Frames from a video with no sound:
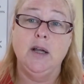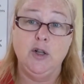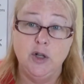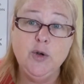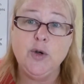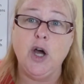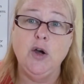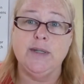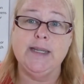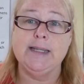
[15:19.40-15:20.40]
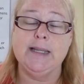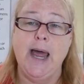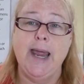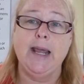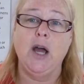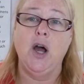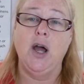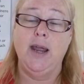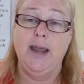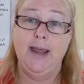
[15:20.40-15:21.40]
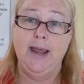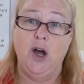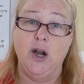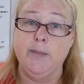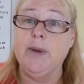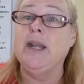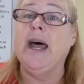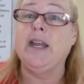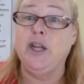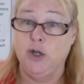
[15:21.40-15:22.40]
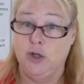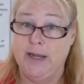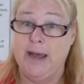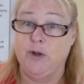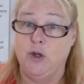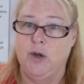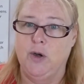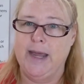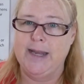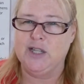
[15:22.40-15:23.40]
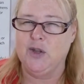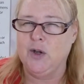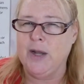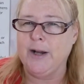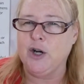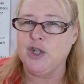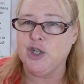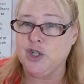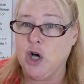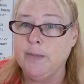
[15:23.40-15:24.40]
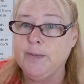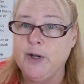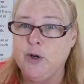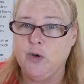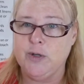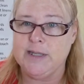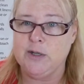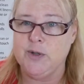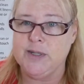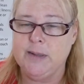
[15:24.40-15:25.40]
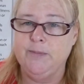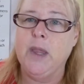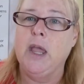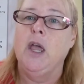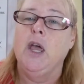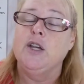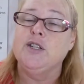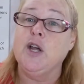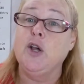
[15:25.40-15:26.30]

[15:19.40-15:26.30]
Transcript: glucose is like on a molecular level. Okay, so they're like sharp little crystals. So